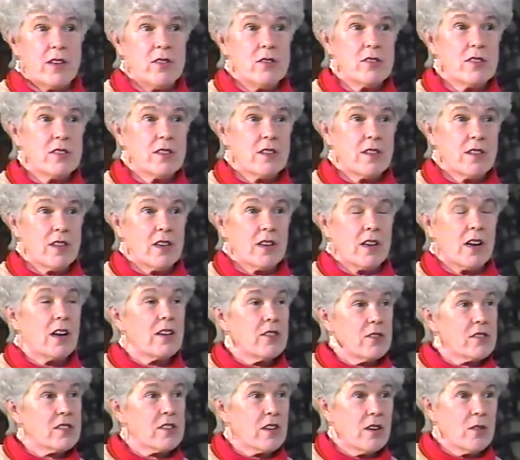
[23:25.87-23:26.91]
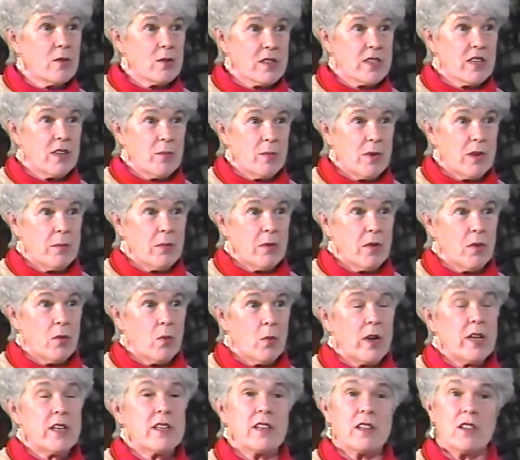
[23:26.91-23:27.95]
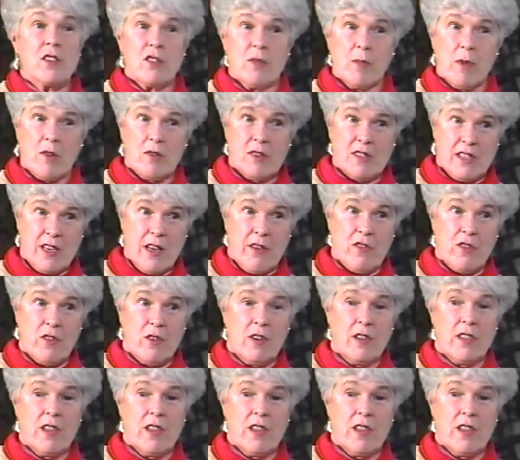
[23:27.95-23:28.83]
used to think. I used to always tell people, wait till they're about 7.